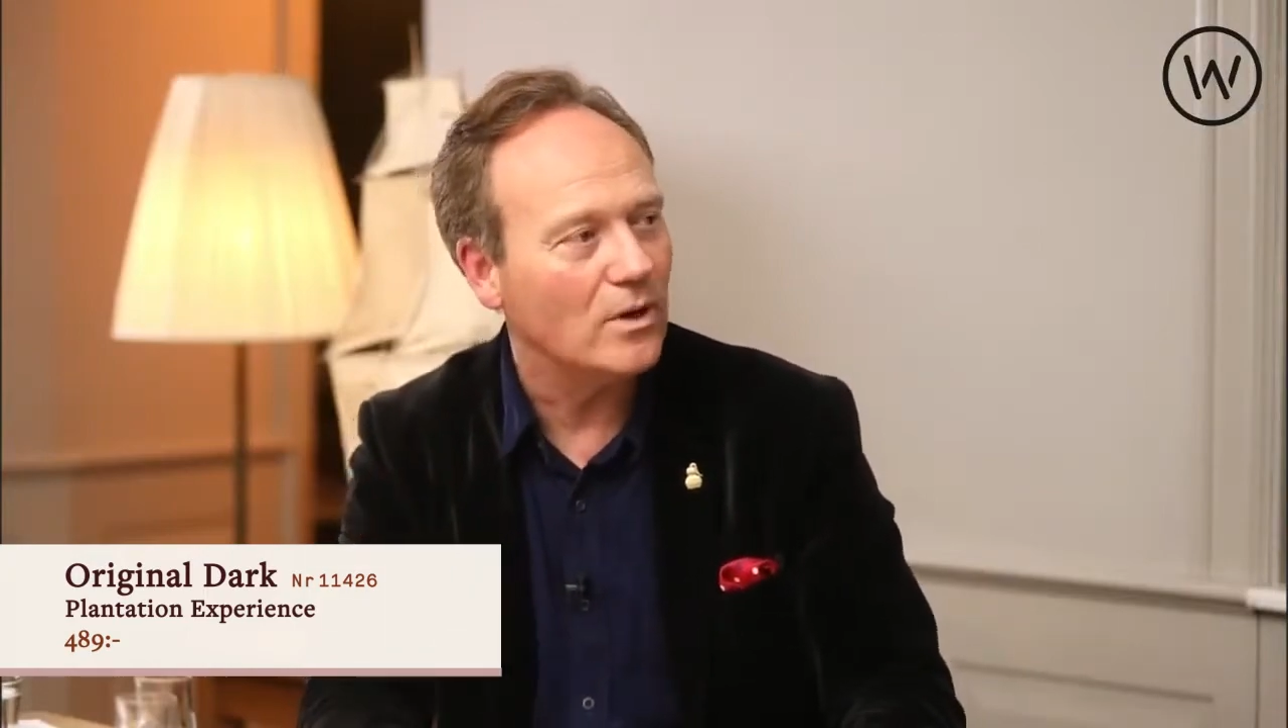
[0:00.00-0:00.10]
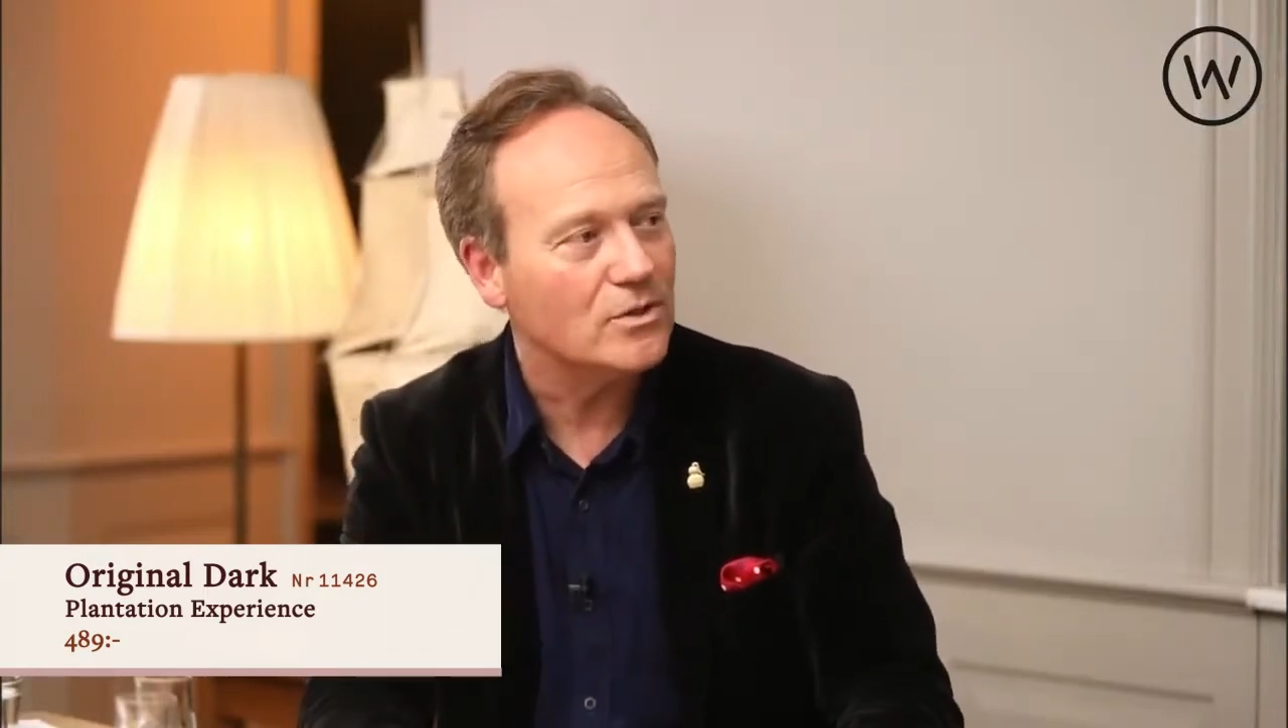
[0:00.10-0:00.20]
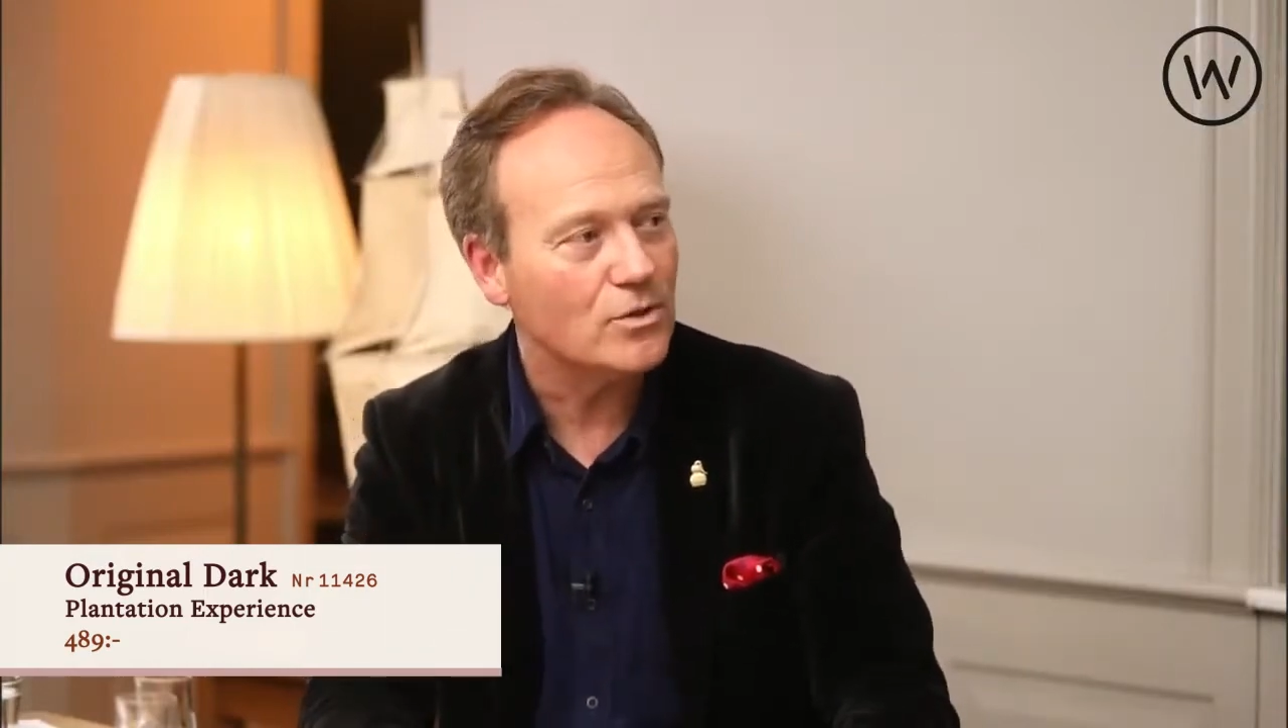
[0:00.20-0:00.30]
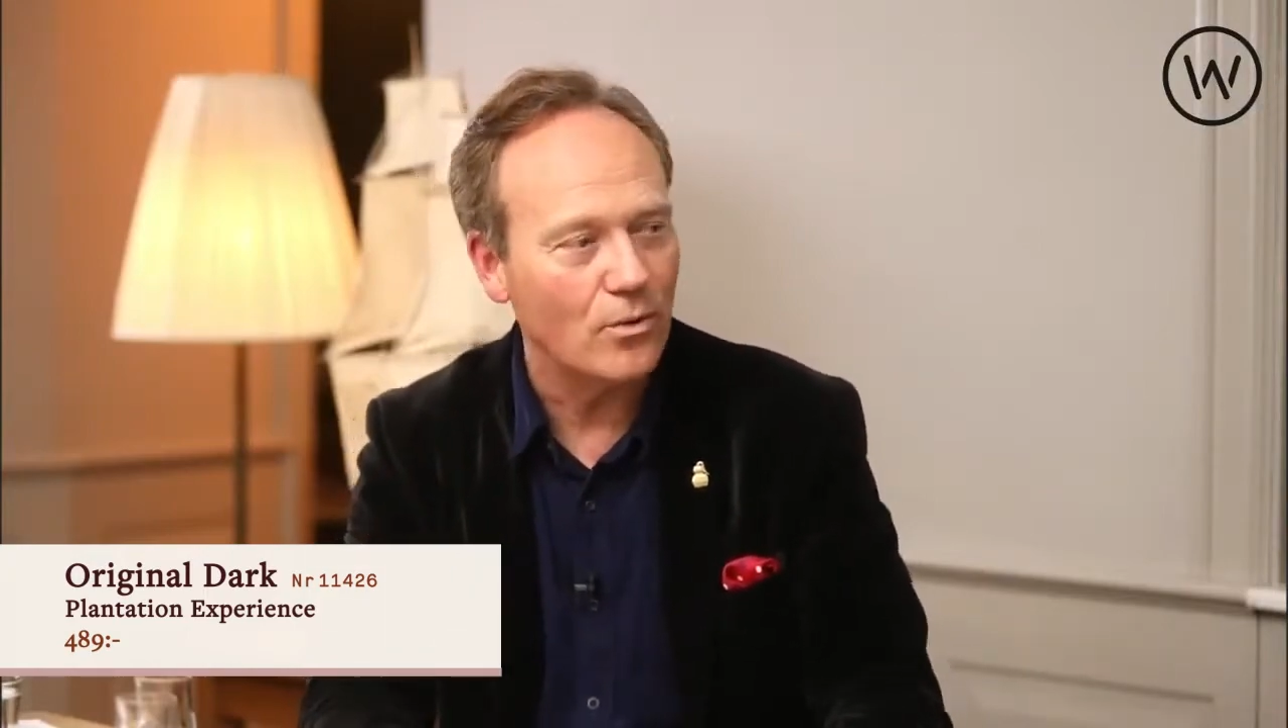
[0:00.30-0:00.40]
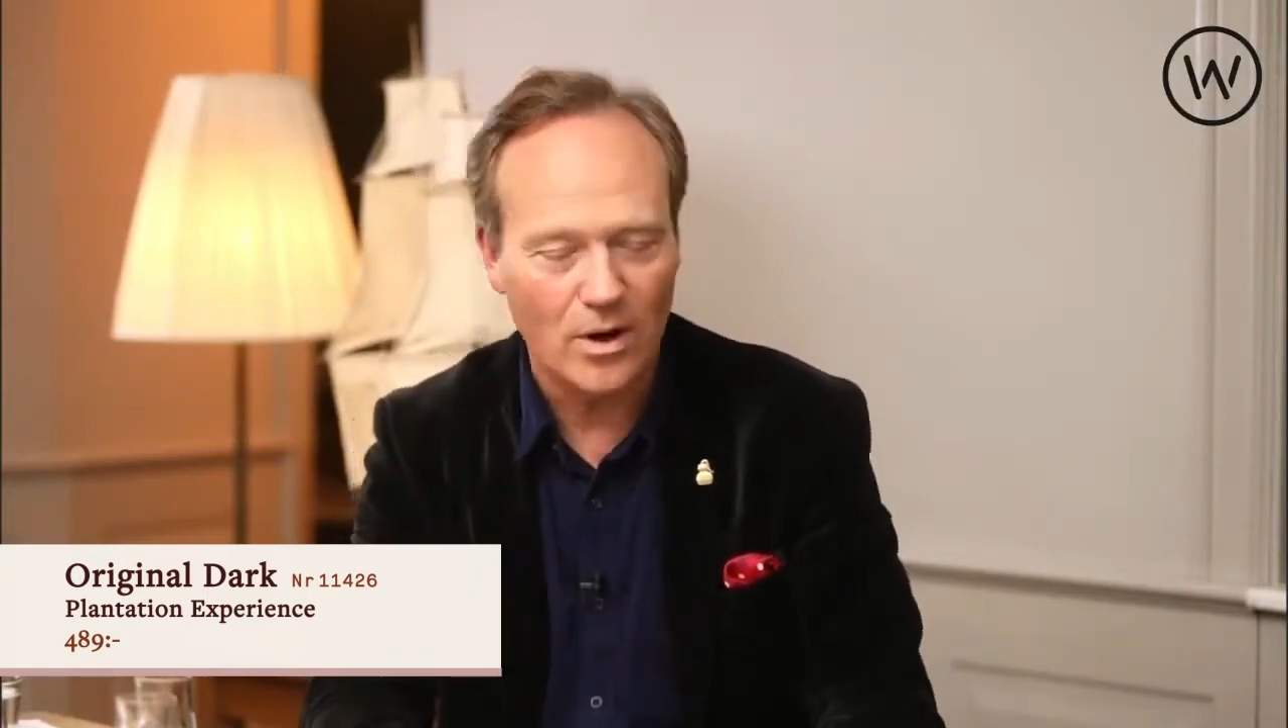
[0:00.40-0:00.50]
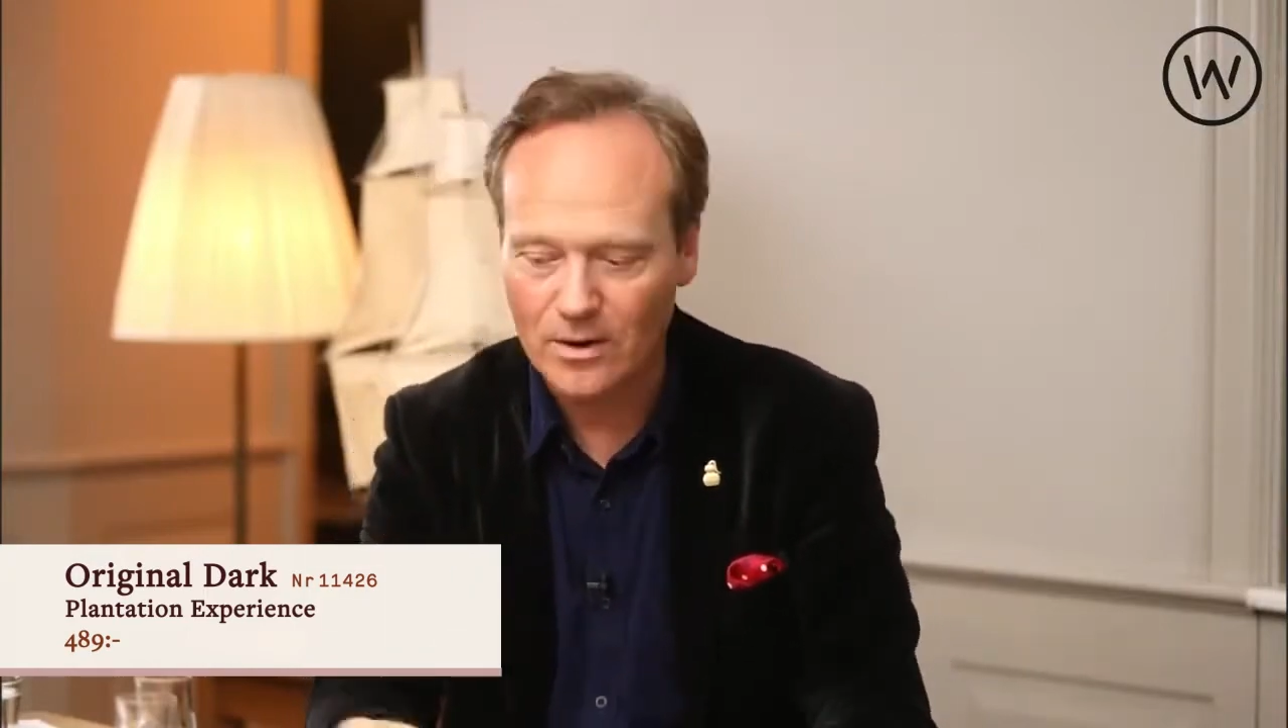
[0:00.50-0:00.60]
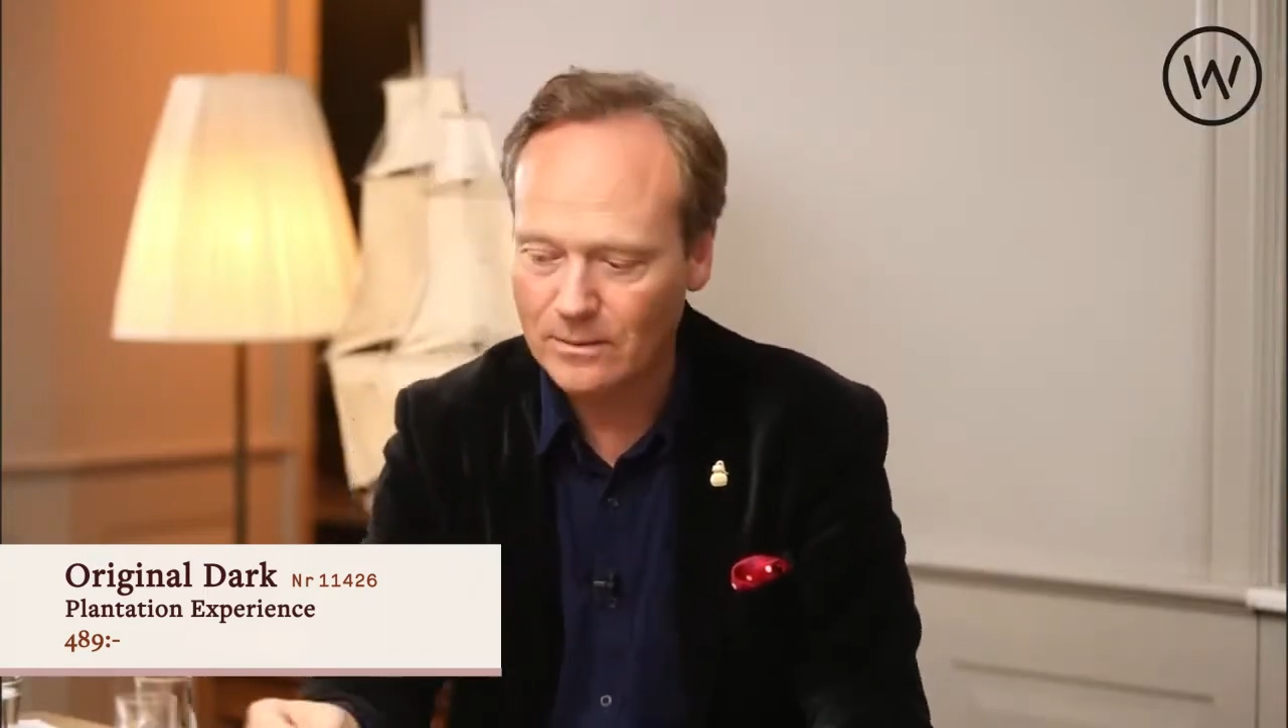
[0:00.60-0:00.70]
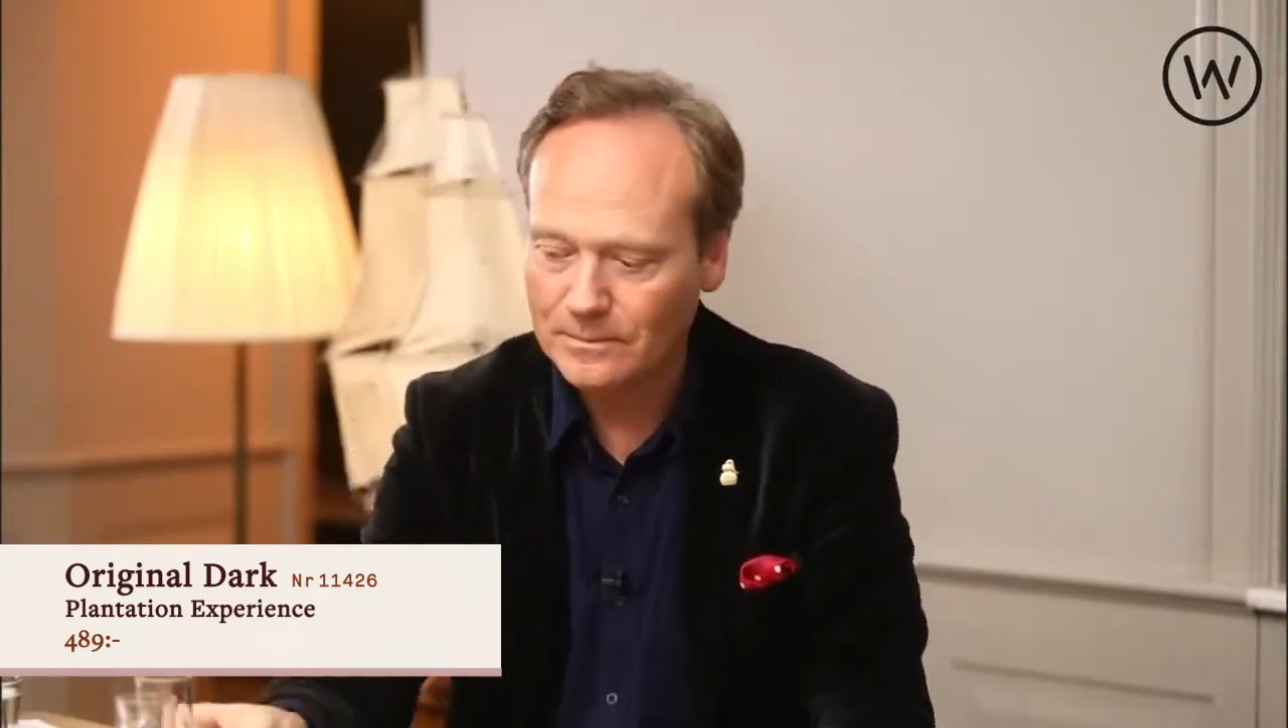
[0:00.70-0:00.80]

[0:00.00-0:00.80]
and so on.